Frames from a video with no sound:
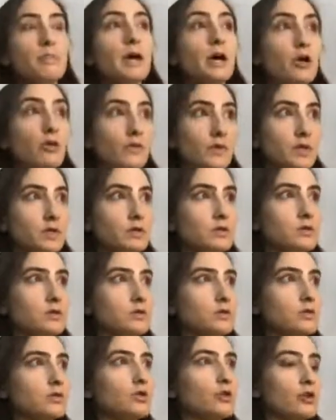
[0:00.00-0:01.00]
pelvis,
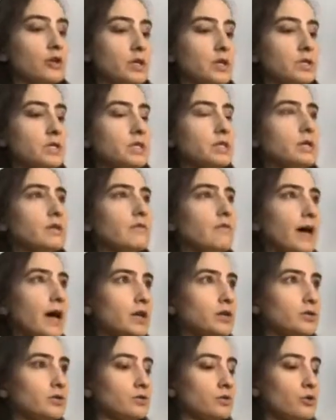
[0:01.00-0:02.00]
so you're going to see a
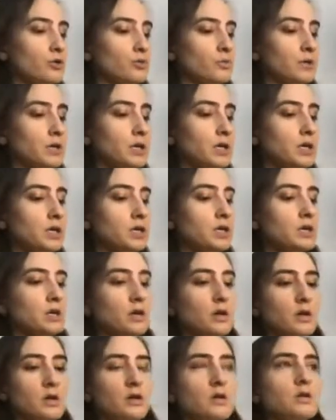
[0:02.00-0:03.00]
vaginal opening.
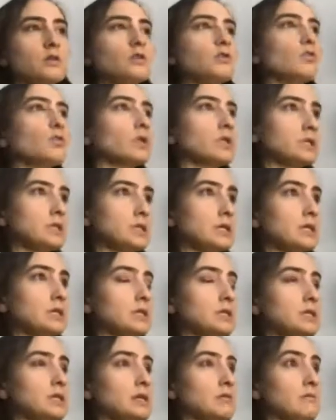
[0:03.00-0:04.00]
You wouldn't see
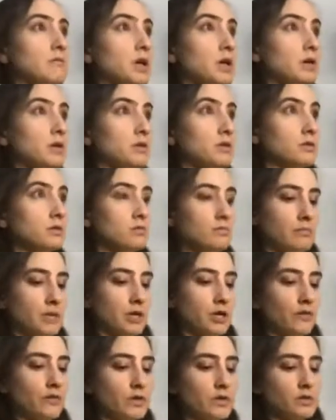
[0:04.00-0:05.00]
this in a male
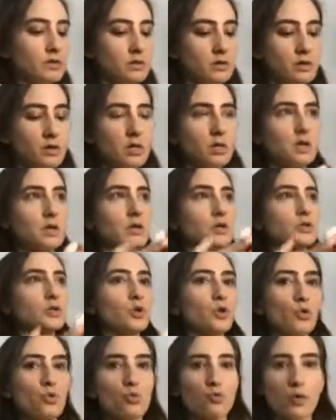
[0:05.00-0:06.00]
pelvis.
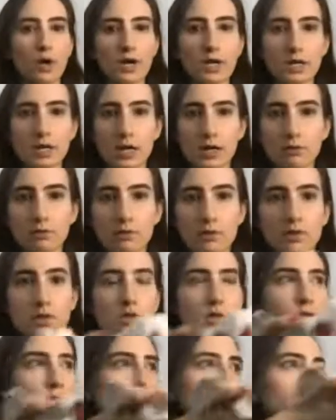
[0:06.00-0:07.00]
So right now,
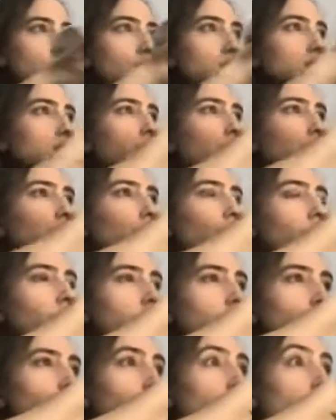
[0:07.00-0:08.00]
this is the
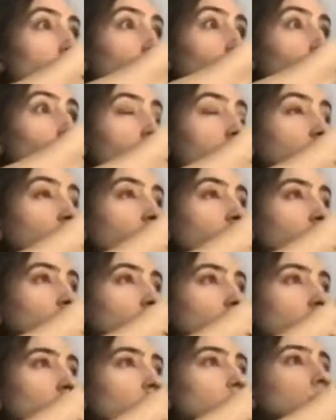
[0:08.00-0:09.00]
pelvis if I were to be
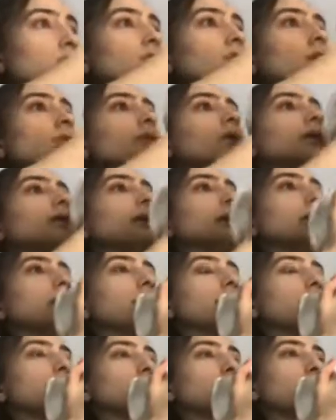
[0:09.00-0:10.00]
facing you. If I were to lay
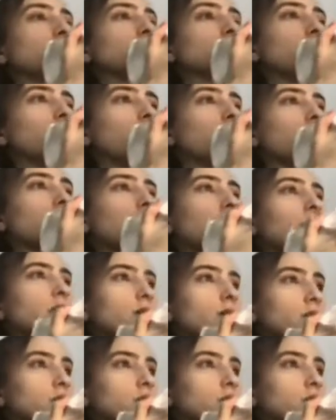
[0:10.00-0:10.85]
down onto my back,